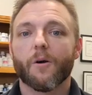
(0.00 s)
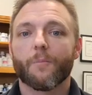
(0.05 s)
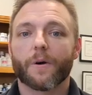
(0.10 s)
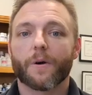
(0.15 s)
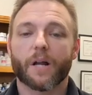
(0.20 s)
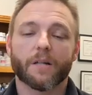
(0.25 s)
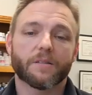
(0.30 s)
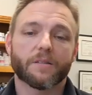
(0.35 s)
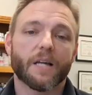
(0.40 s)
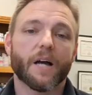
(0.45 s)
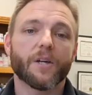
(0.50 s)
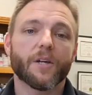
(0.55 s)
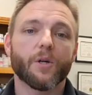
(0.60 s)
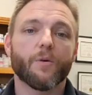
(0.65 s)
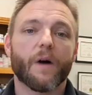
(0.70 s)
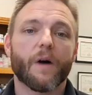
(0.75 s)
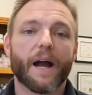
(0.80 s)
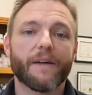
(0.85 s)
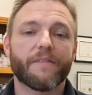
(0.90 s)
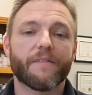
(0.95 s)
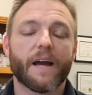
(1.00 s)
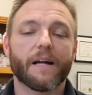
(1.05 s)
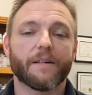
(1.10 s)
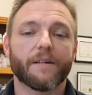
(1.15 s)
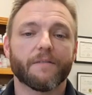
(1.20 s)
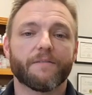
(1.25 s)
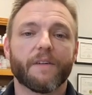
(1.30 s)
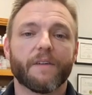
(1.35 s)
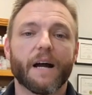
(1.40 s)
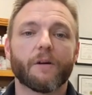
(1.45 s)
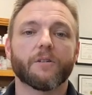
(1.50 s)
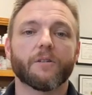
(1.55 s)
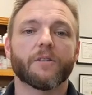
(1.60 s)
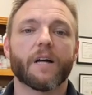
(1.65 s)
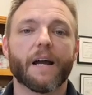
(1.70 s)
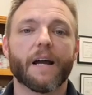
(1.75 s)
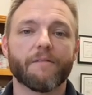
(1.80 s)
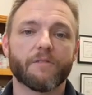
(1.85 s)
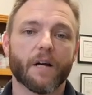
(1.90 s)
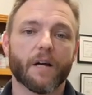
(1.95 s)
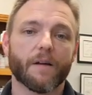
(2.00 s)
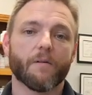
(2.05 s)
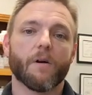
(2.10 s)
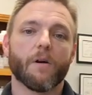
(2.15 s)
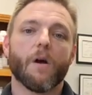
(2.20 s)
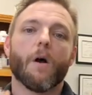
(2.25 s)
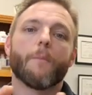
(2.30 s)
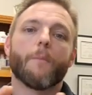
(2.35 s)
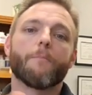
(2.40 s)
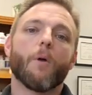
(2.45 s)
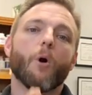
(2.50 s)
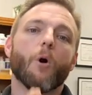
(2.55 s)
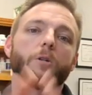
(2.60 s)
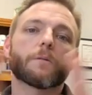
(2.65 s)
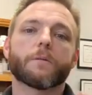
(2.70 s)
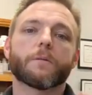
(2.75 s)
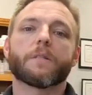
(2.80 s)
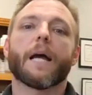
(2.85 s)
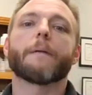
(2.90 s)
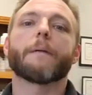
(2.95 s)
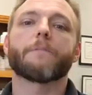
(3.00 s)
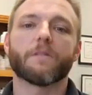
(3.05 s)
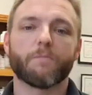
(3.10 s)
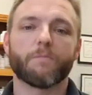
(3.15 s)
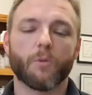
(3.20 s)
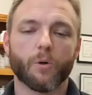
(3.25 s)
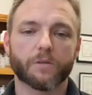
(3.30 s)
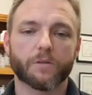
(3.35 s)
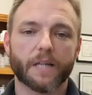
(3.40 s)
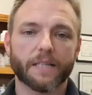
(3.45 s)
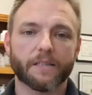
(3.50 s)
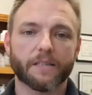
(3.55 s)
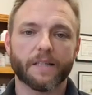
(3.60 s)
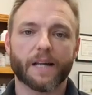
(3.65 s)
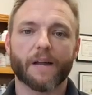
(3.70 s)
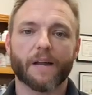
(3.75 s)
But I'll tell you, I've done multiple types of mold testing,